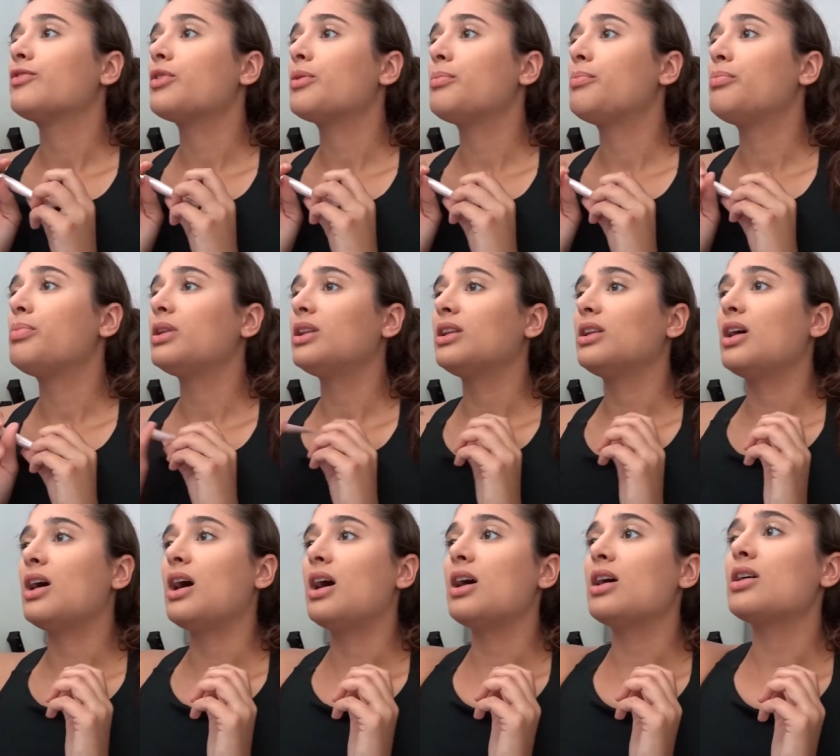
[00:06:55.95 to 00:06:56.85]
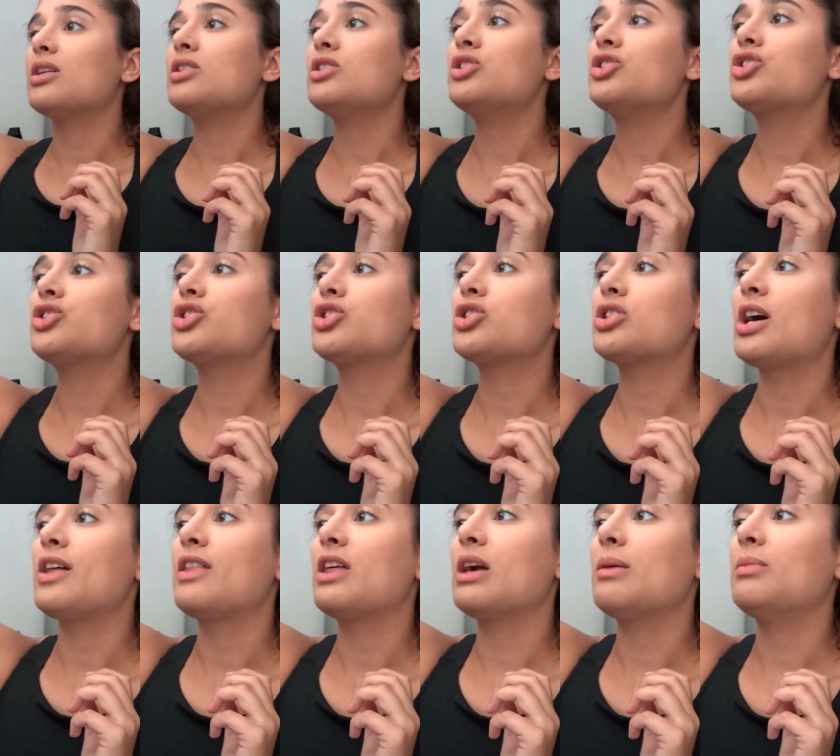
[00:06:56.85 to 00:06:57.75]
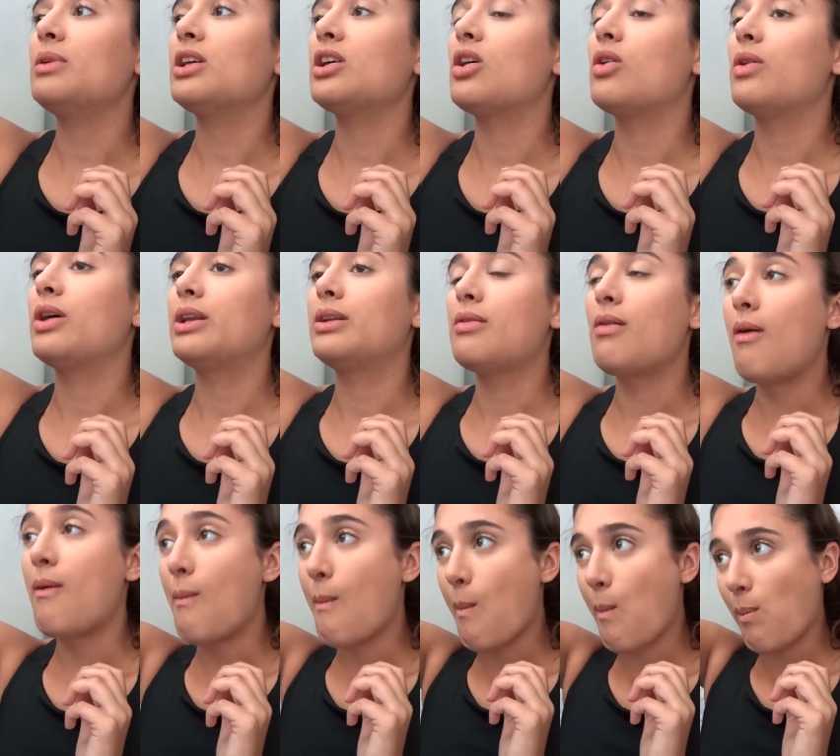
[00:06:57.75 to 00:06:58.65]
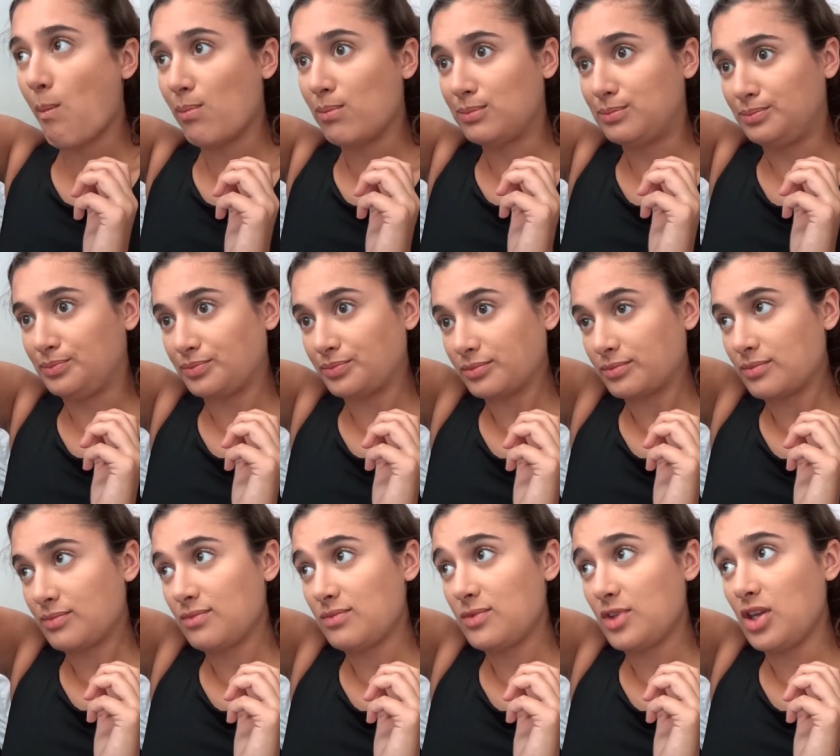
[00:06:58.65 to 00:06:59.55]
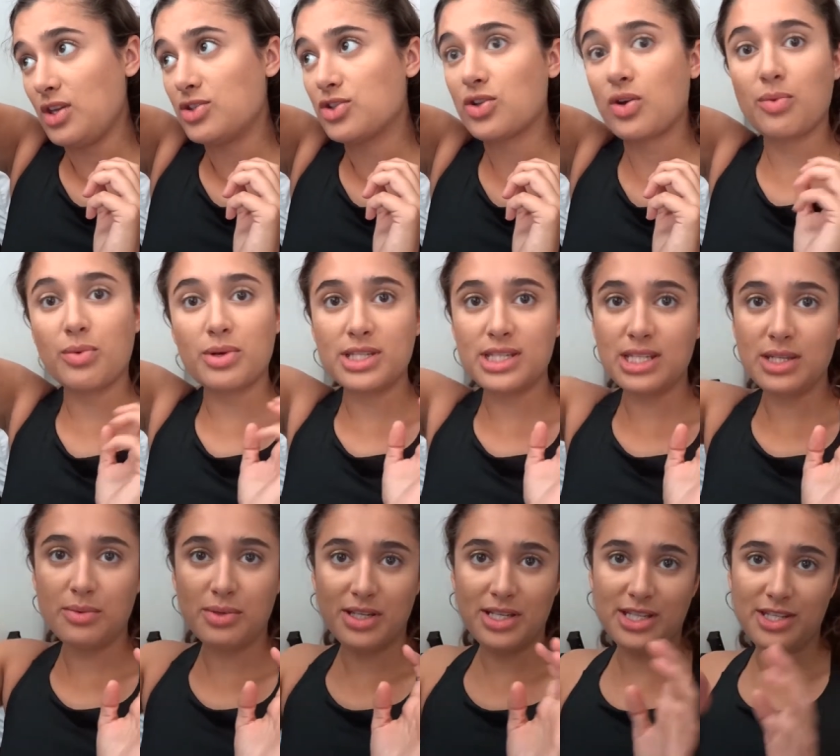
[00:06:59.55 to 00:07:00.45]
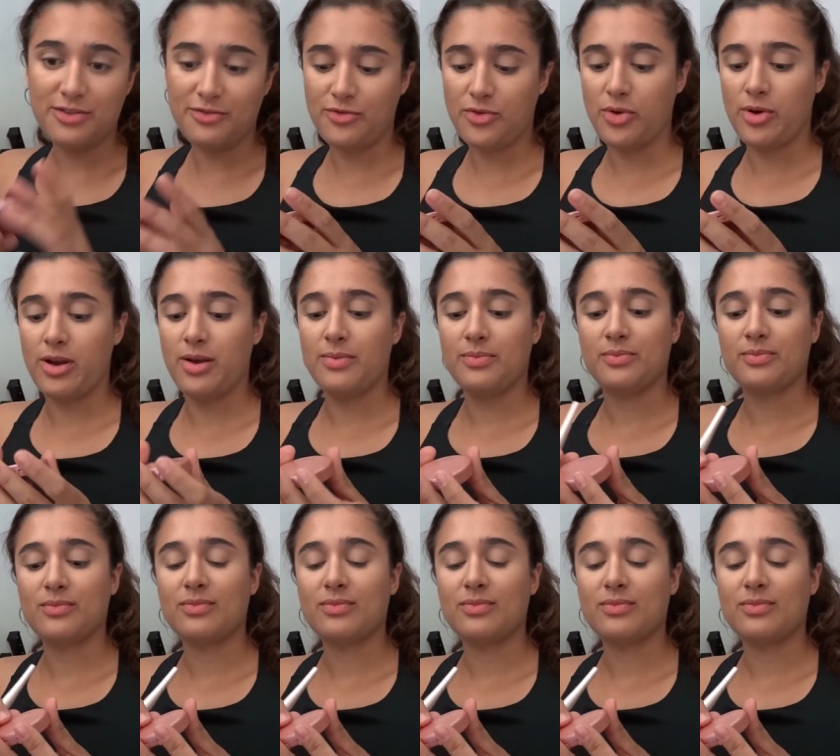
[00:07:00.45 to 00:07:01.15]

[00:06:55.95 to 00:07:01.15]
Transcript: For blush, I think I'm gonna go in. So I recently went to Sephora